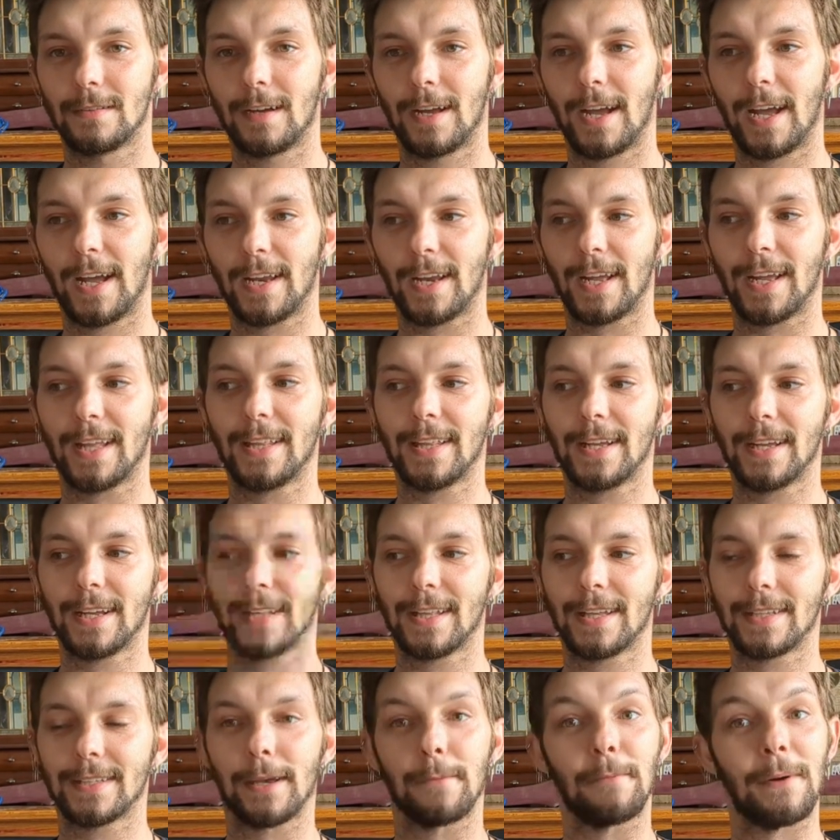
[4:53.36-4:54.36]
And I think
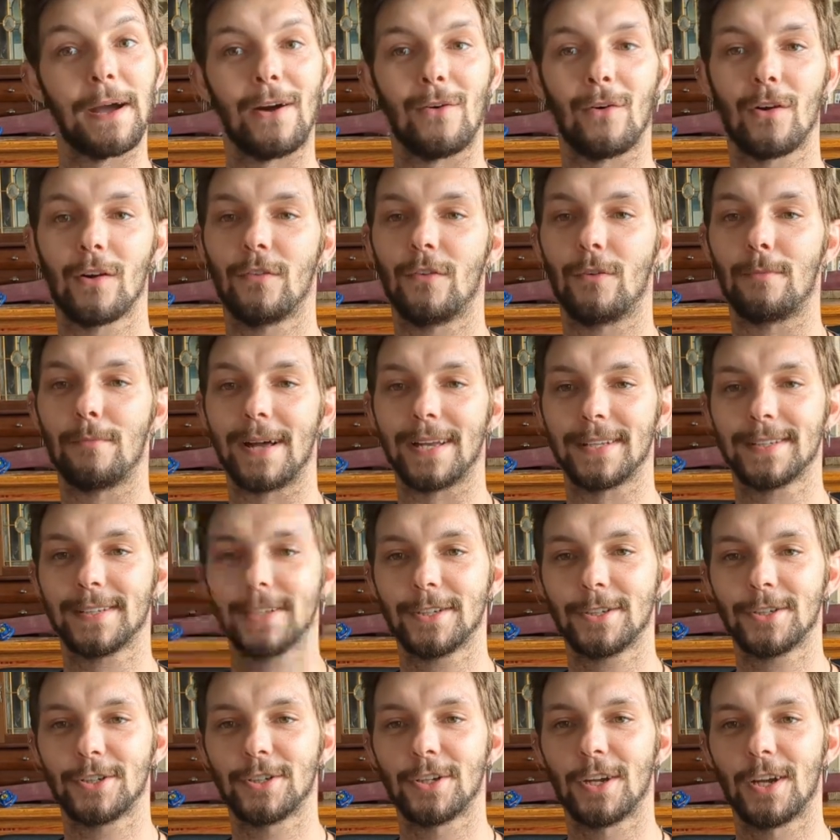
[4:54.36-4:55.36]
that's a powerful
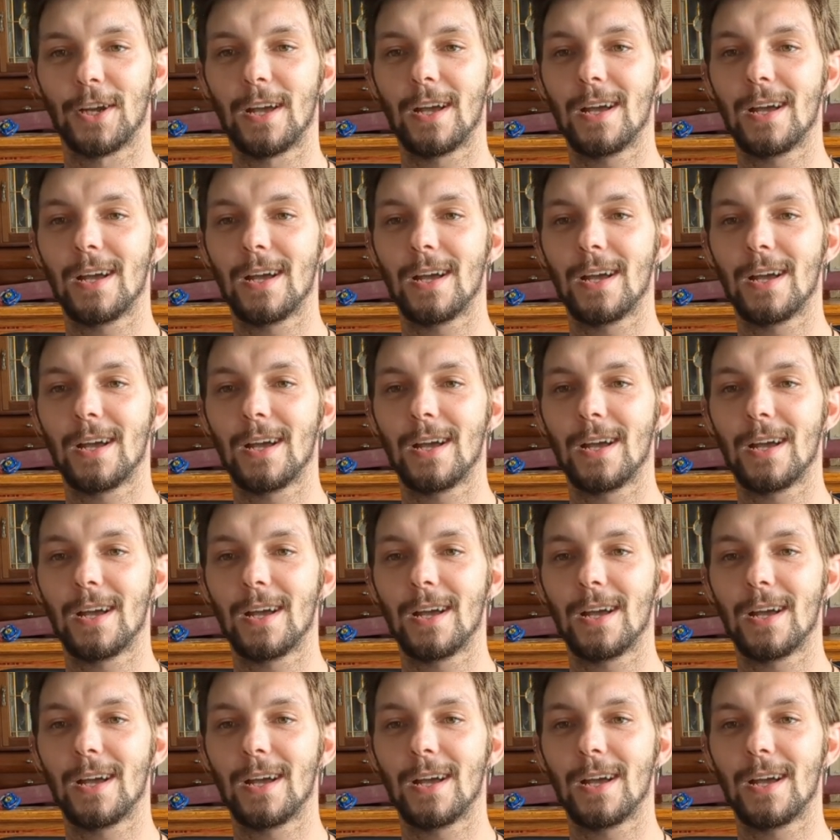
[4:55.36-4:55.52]
message.